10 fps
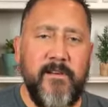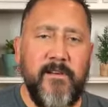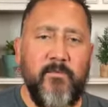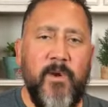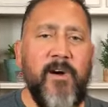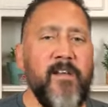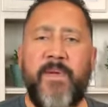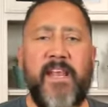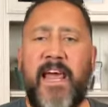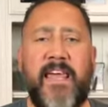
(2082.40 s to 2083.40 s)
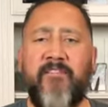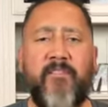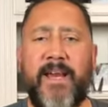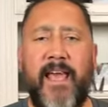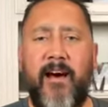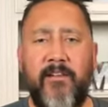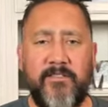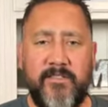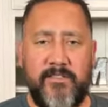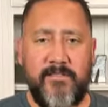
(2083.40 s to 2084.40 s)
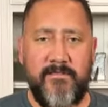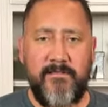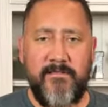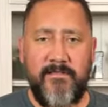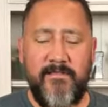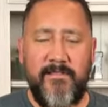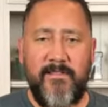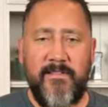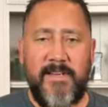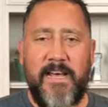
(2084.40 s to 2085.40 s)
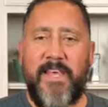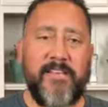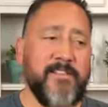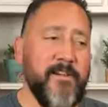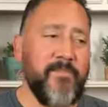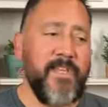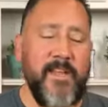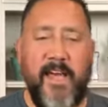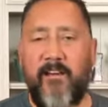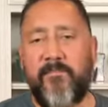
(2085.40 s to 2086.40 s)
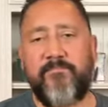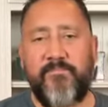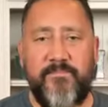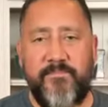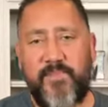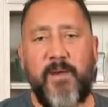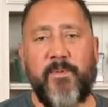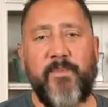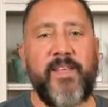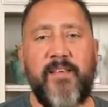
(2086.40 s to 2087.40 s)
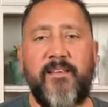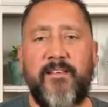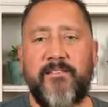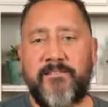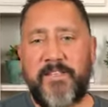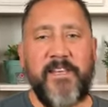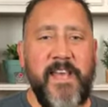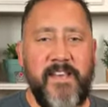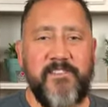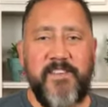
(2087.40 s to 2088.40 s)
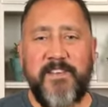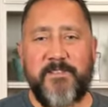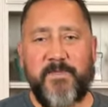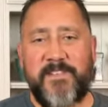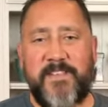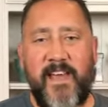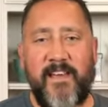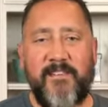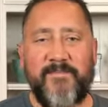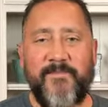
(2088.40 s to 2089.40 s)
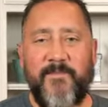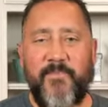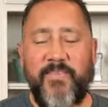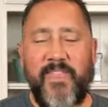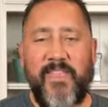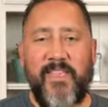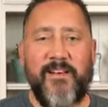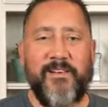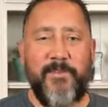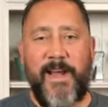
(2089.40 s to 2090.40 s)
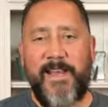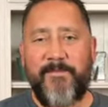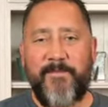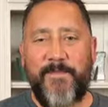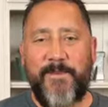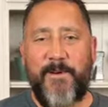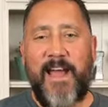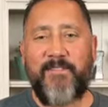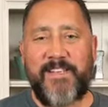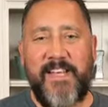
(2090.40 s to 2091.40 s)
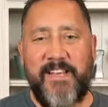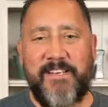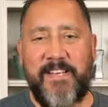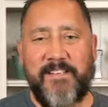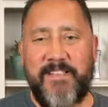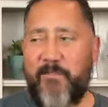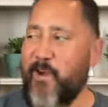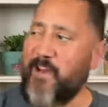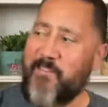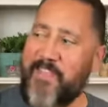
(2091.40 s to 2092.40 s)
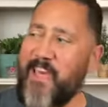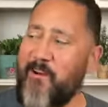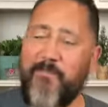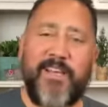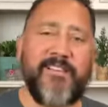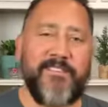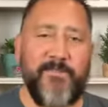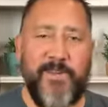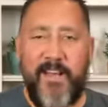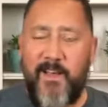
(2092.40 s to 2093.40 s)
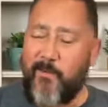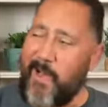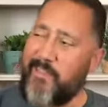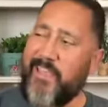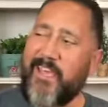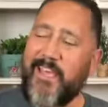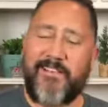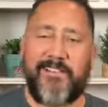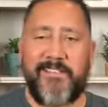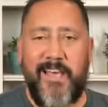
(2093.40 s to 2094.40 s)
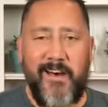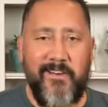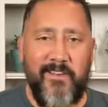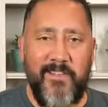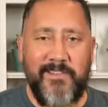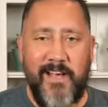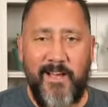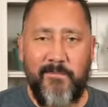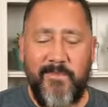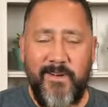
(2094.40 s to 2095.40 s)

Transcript: We want to be like everybody else. Now, that's something that our probably teenage kids would say, right? Or have a tendency to say, why are they always doing, why do they get to stay out all the time?